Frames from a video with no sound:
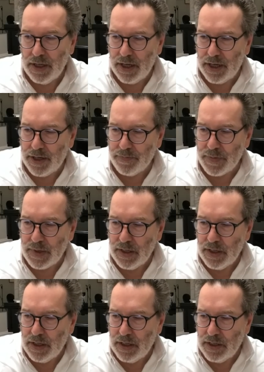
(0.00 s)

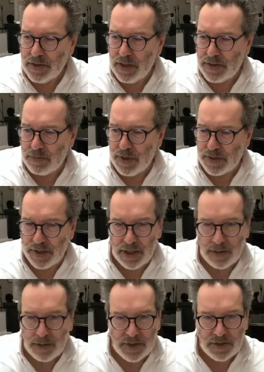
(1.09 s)
So sometimes when it
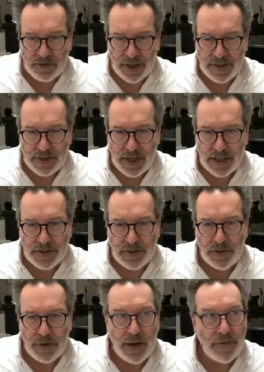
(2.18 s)
comes to stress tests,
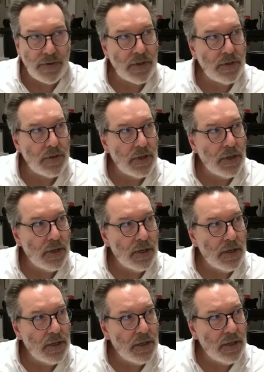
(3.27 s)
you have to
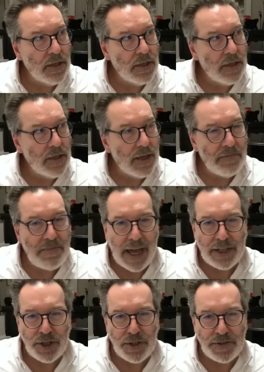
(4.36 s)

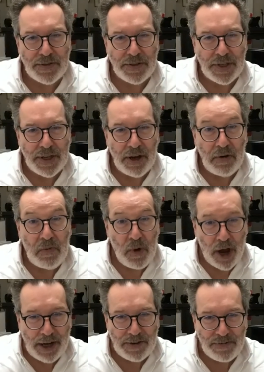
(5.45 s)
imagine a
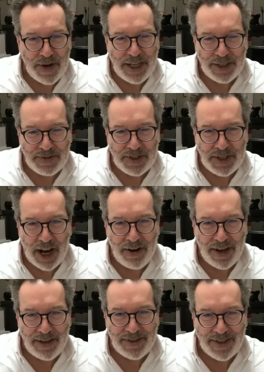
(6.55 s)
wider range of
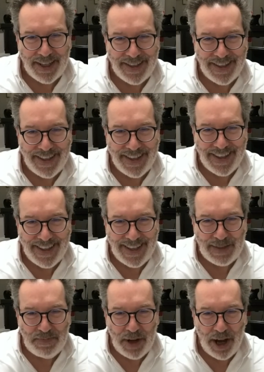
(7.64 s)
scenarios than
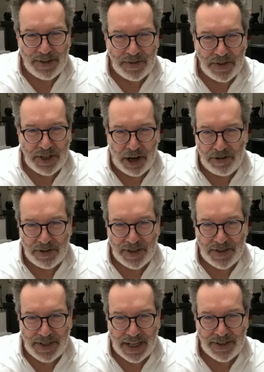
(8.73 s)
is part of the current
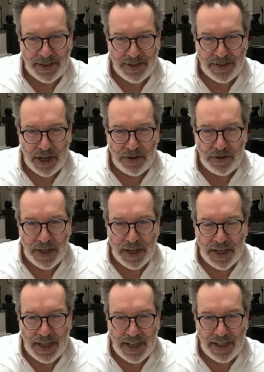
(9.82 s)
consensus. So
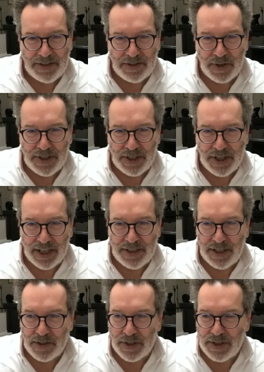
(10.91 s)
in
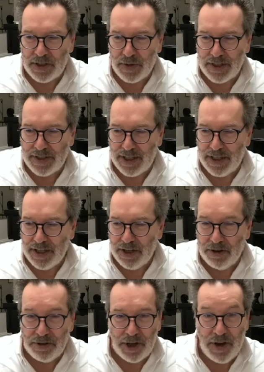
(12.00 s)
2019, 2020,
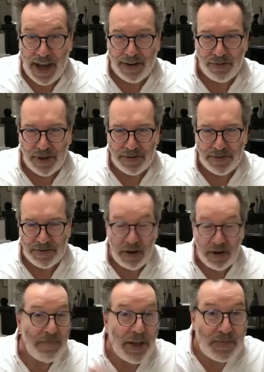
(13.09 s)
although
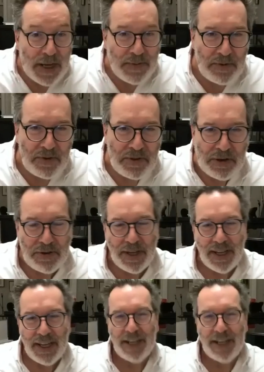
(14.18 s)
most people thought
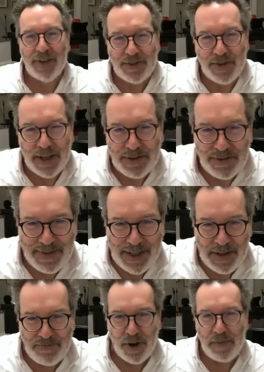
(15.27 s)
interest rates would remain
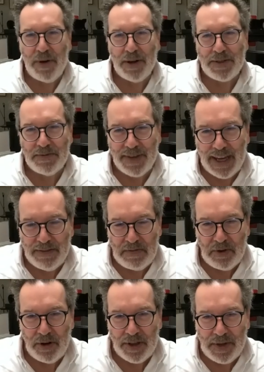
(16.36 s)
at rock bottom
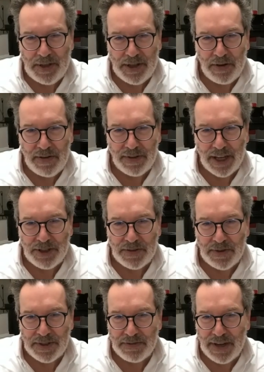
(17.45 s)
forevermore, there'd be no inflation
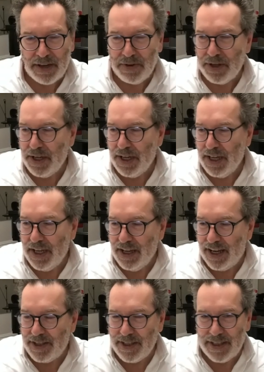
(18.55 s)
whatsoever,
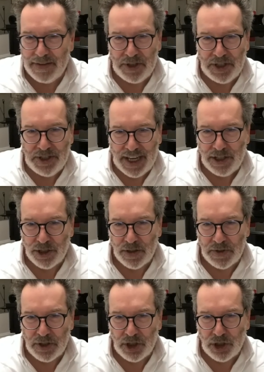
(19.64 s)
I think given the nature
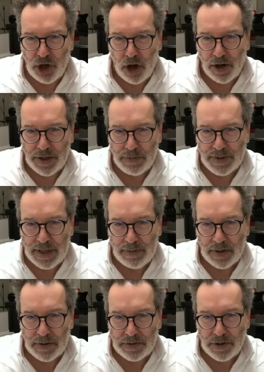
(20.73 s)
of the shock that was
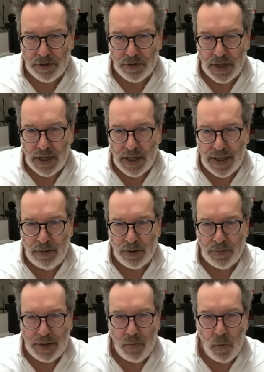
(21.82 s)
coming through, it would
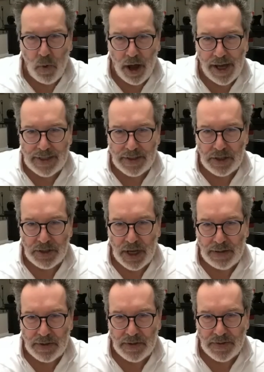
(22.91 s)
have been wise at the
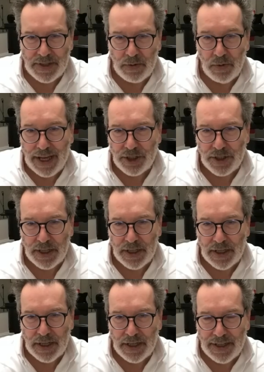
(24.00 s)
time to have said, well,
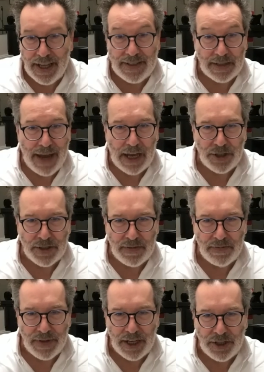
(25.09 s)
actually, let's imagine that
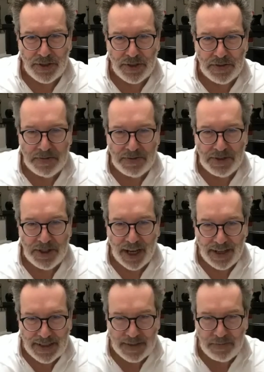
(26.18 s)
inflation
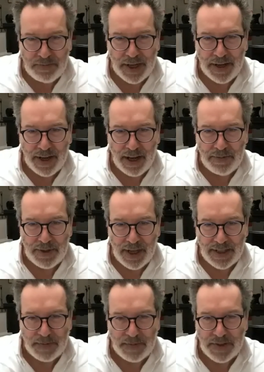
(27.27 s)
does pick up,
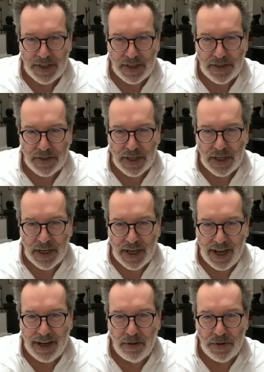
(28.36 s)
does persist.
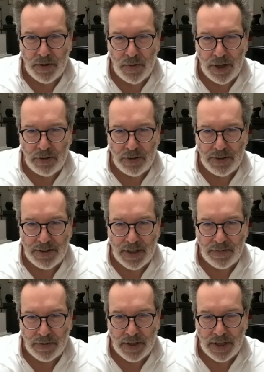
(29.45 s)
How would the world look
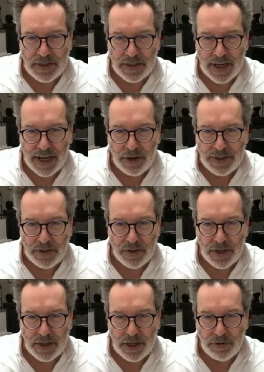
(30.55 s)
differently to how it's
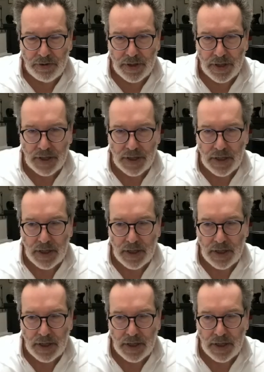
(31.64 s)
looking currently?